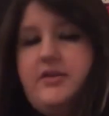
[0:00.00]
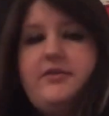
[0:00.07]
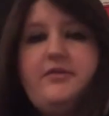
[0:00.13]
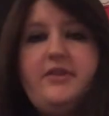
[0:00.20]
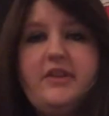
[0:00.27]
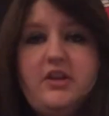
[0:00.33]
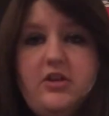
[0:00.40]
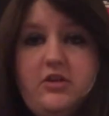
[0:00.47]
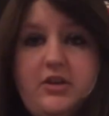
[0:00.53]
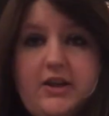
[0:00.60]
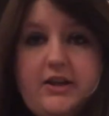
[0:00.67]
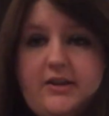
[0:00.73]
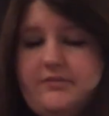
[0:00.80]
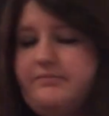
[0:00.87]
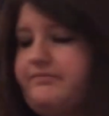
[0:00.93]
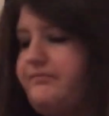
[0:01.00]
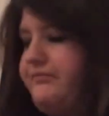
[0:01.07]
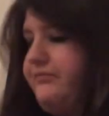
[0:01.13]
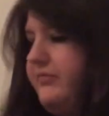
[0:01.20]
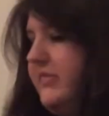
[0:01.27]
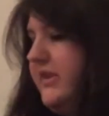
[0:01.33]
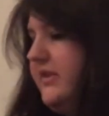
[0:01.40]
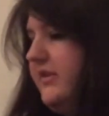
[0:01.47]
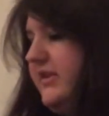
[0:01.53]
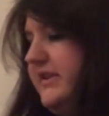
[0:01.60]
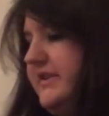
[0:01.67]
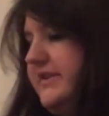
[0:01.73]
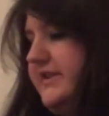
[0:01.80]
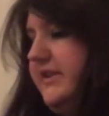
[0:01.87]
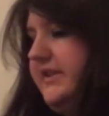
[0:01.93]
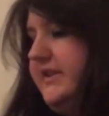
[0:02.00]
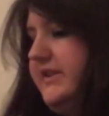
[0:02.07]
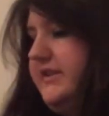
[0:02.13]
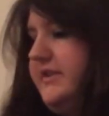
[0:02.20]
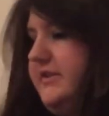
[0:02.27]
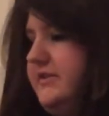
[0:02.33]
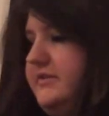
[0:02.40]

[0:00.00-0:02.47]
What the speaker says: For the new year, I decided